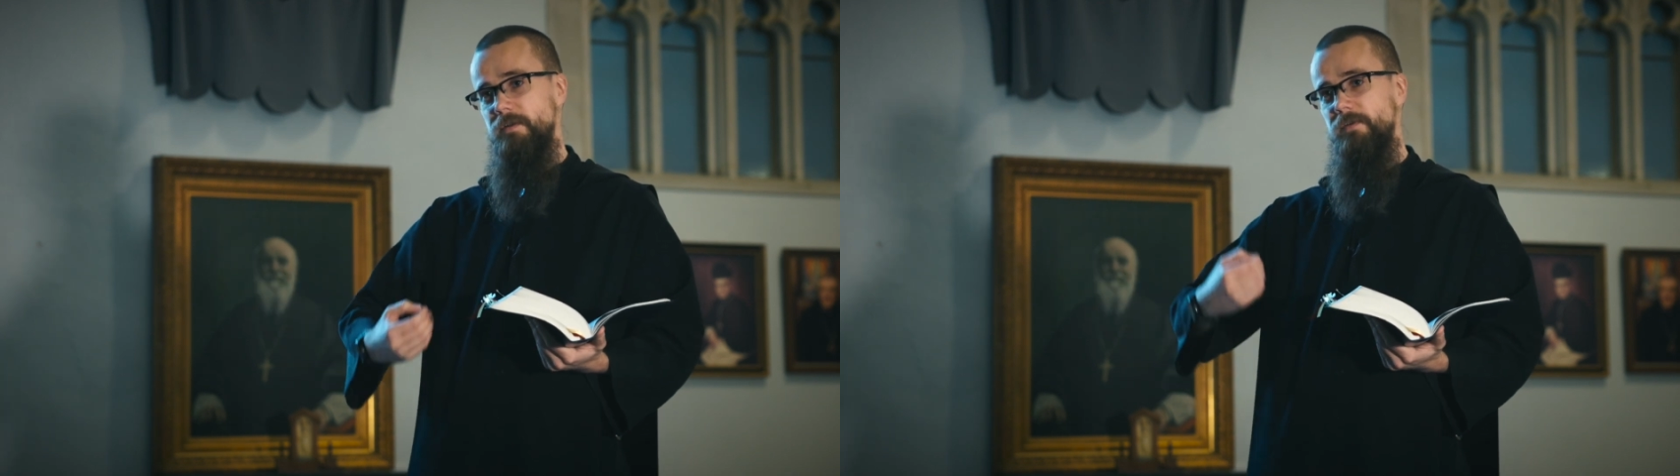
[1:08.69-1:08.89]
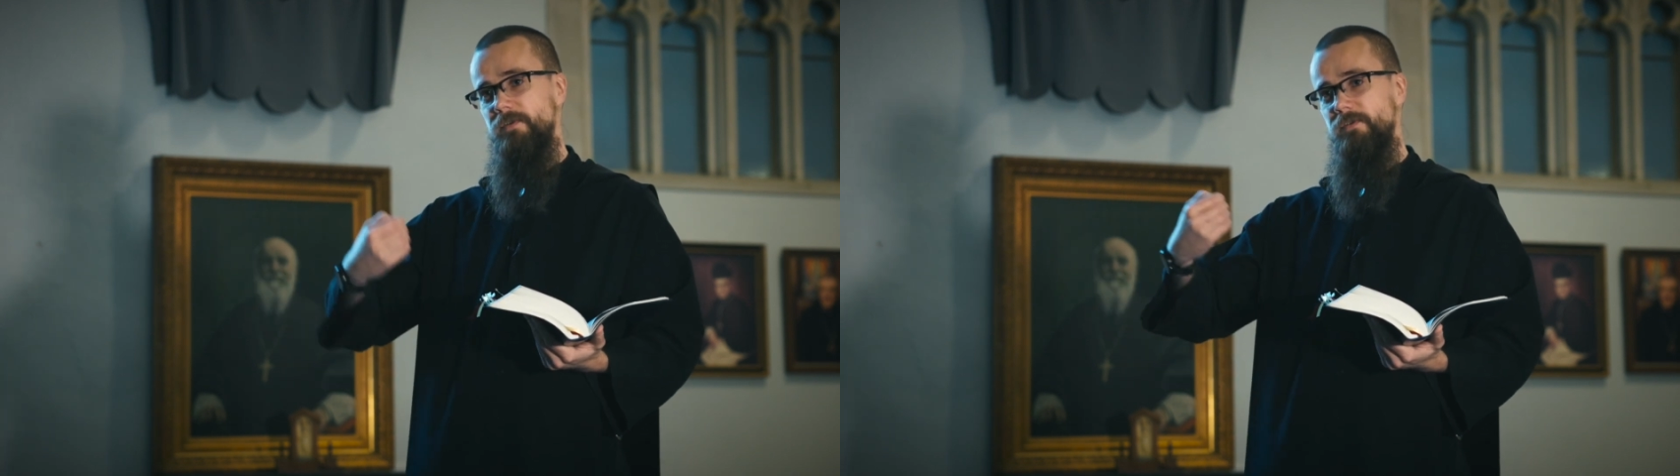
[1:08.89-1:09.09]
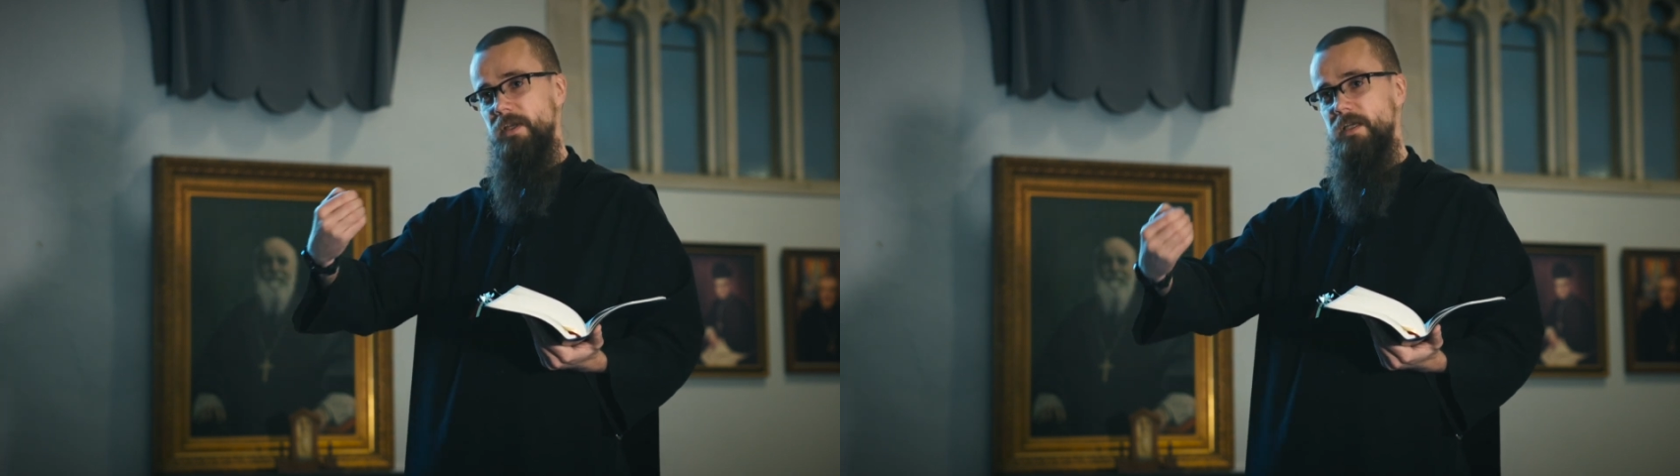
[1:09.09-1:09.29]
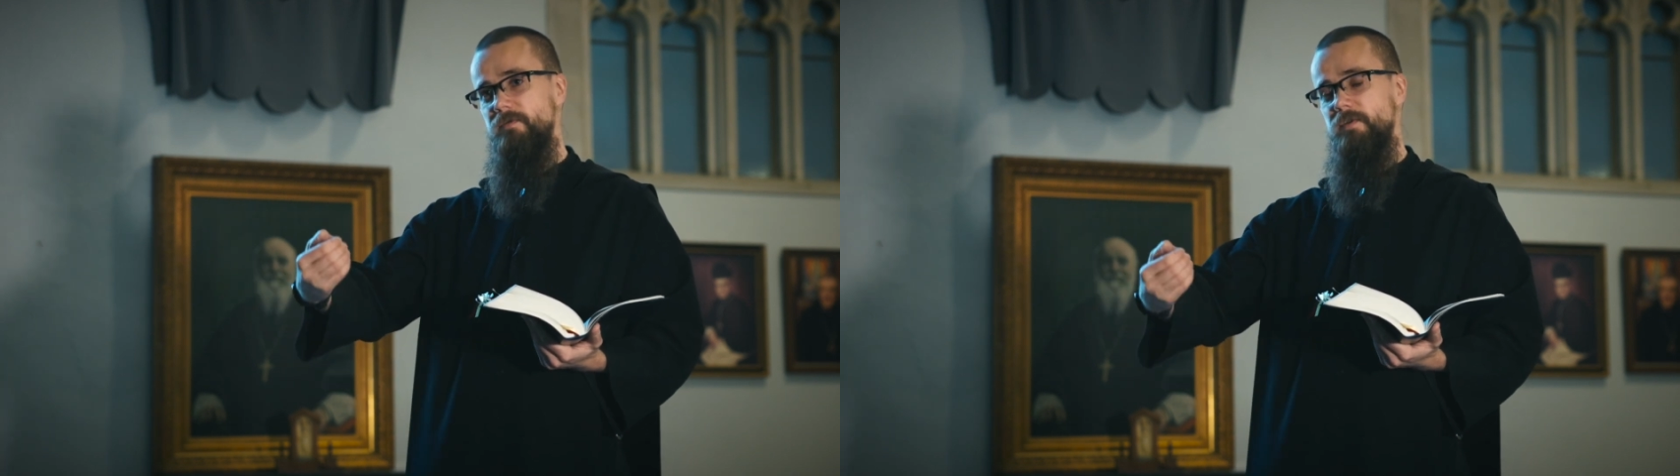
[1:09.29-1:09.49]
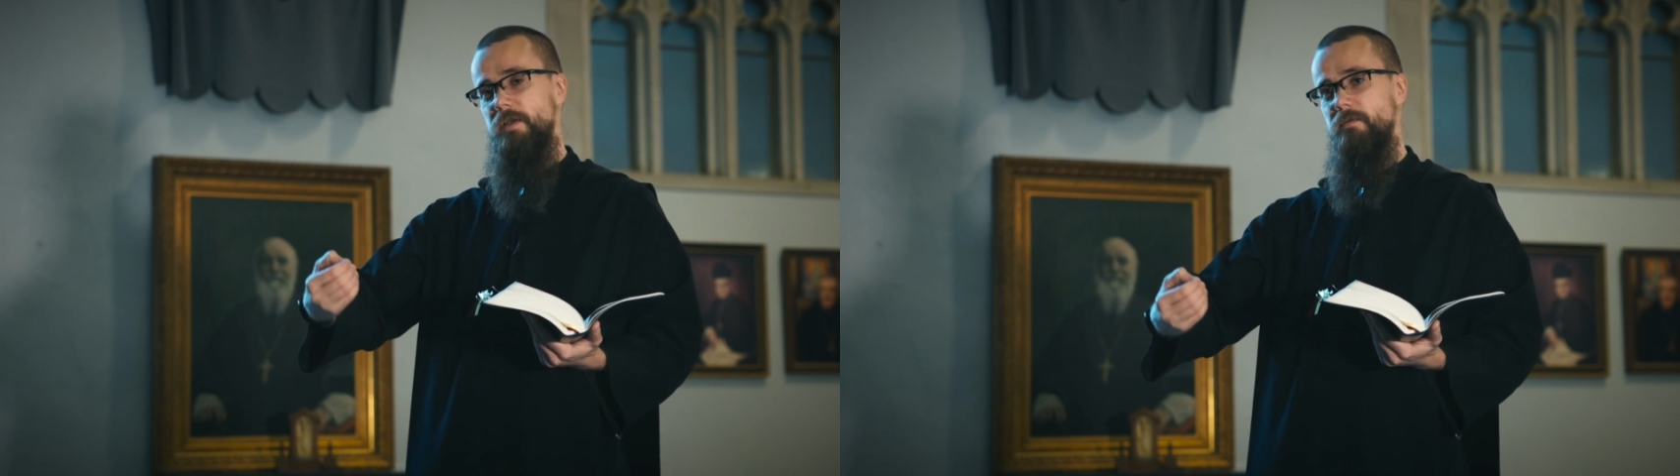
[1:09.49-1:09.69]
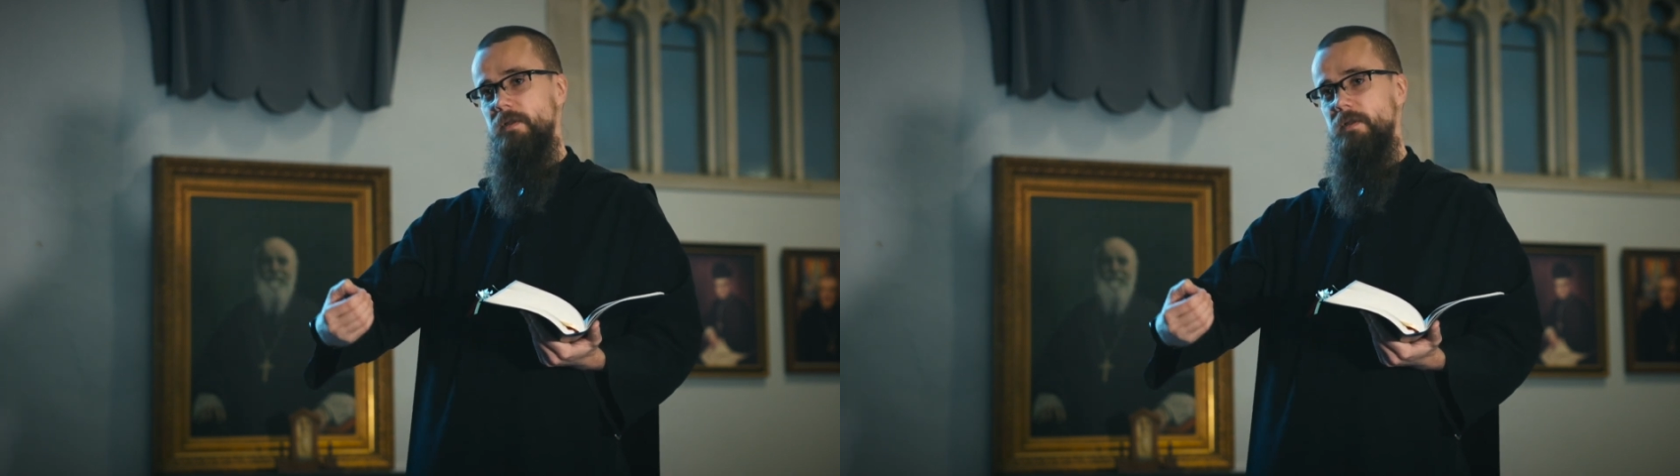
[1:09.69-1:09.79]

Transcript: the saving